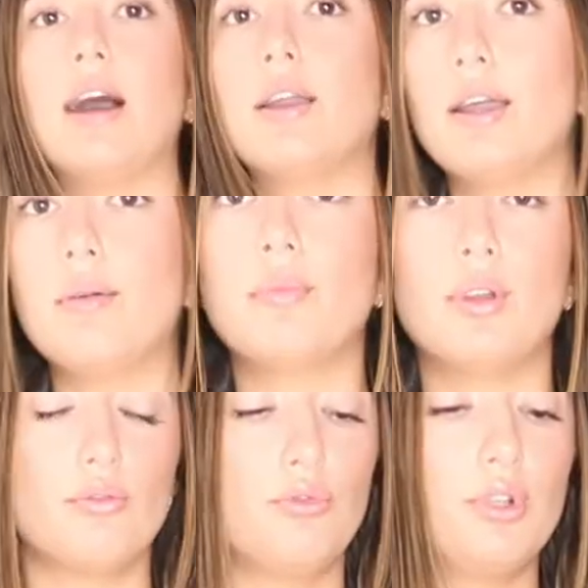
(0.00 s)
I
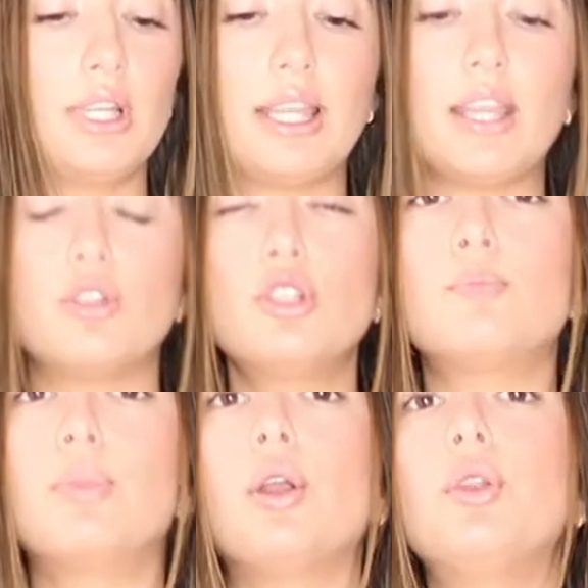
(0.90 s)
am really
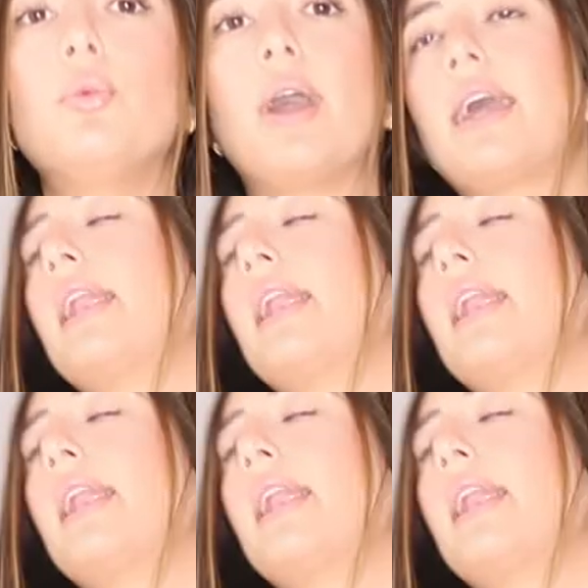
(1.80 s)
just blown away